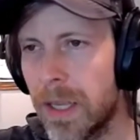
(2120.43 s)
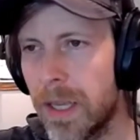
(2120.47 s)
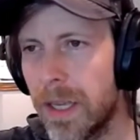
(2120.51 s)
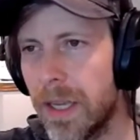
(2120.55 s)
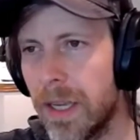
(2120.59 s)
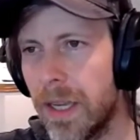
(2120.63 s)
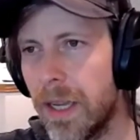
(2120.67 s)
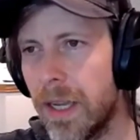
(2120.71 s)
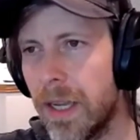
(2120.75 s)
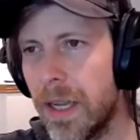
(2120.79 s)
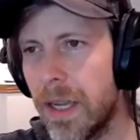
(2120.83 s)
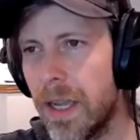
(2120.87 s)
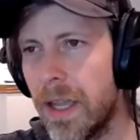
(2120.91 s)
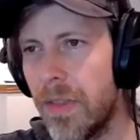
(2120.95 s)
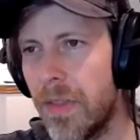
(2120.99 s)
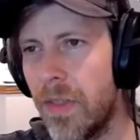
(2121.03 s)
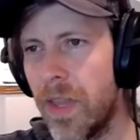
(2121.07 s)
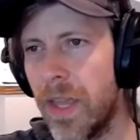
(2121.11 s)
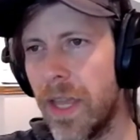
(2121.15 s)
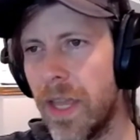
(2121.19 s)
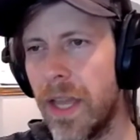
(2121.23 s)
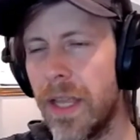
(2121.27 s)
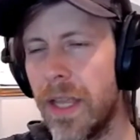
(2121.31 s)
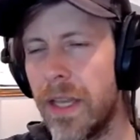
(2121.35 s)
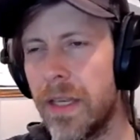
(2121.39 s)
And
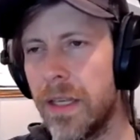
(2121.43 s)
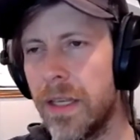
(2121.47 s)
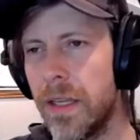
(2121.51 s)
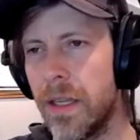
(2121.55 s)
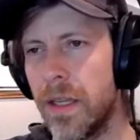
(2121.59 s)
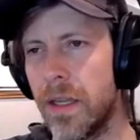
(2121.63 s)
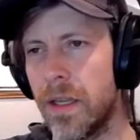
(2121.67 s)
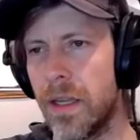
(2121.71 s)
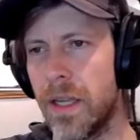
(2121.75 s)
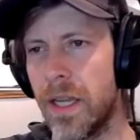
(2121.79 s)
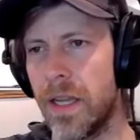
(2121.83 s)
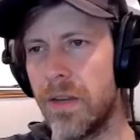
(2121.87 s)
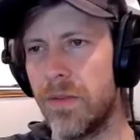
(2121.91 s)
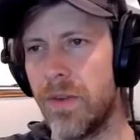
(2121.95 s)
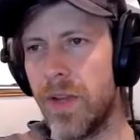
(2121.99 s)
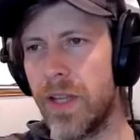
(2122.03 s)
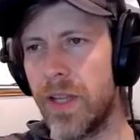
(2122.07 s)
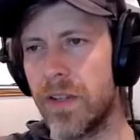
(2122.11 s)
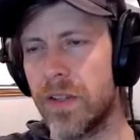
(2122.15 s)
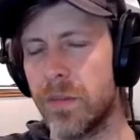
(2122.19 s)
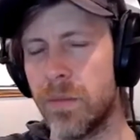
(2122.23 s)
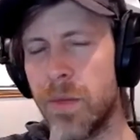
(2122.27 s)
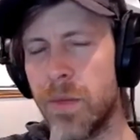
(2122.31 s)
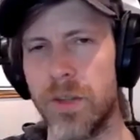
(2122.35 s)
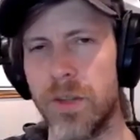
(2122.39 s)
then
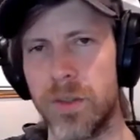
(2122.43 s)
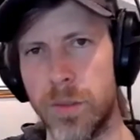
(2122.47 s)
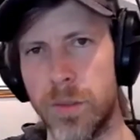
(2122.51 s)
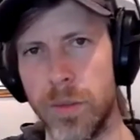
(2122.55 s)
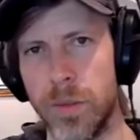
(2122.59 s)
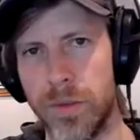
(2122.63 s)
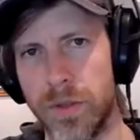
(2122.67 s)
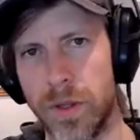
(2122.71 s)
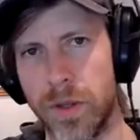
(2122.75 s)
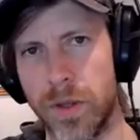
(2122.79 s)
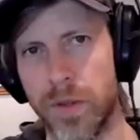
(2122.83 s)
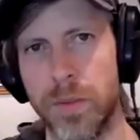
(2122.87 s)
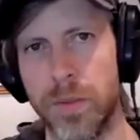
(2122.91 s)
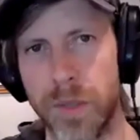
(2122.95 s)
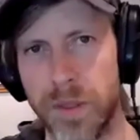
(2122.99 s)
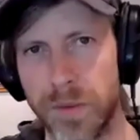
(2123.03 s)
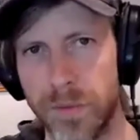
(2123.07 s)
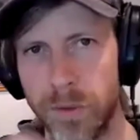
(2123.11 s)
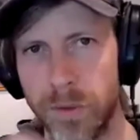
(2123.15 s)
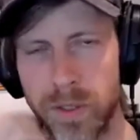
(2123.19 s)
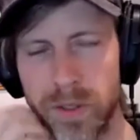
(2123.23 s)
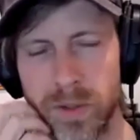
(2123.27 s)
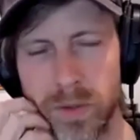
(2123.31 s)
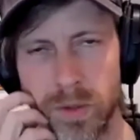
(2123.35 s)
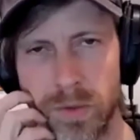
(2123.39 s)
advanced measurement was also made
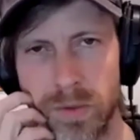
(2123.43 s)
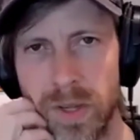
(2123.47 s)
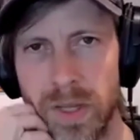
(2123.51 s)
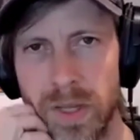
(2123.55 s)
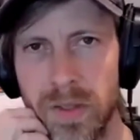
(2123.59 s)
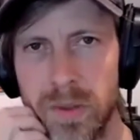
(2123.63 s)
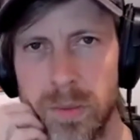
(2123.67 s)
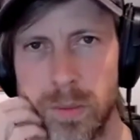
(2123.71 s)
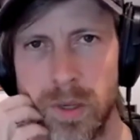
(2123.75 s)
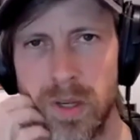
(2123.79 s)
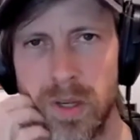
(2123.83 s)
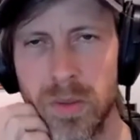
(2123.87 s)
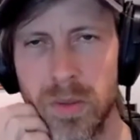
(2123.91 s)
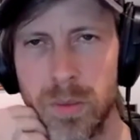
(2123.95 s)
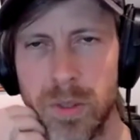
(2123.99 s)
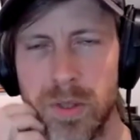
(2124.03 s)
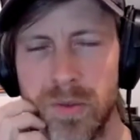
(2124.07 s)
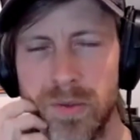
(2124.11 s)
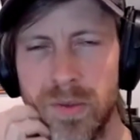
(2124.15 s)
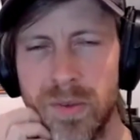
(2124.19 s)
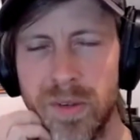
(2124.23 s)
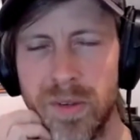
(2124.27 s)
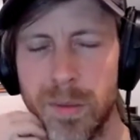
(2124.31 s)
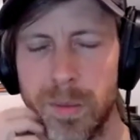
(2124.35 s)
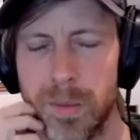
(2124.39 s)
free. So advanced measurement,
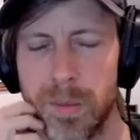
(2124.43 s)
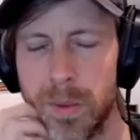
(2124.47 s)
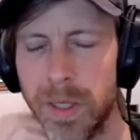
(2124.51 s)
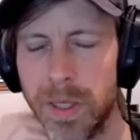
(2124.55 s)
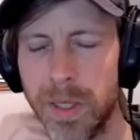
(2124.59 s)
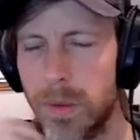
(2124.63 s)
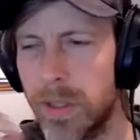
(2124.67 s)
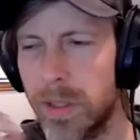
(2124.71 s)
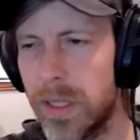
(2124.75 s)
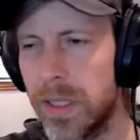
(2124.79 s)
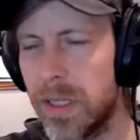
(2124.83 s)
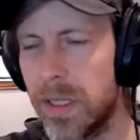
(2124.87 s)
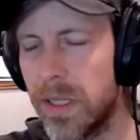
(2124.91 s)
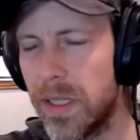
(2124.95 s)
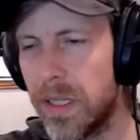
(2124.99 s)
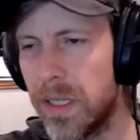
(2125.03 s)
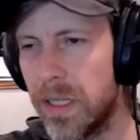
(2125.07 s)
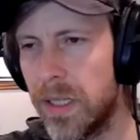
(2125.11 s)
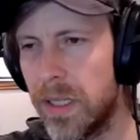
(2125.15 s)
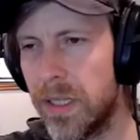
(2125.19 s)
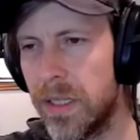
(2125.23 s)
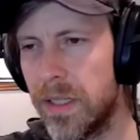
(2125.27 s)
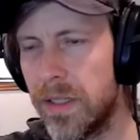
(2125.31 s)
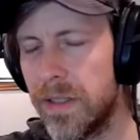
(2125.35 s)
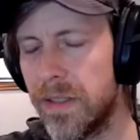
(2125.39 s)
if you've never played with it,
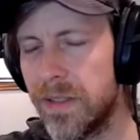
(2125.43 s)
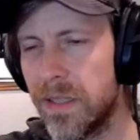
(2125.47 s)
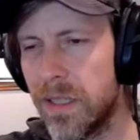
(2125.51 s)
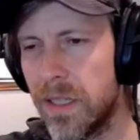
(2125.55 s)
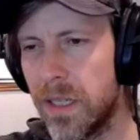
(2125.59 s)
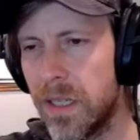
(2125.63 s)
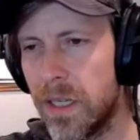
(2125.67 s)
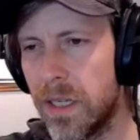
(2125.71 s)
is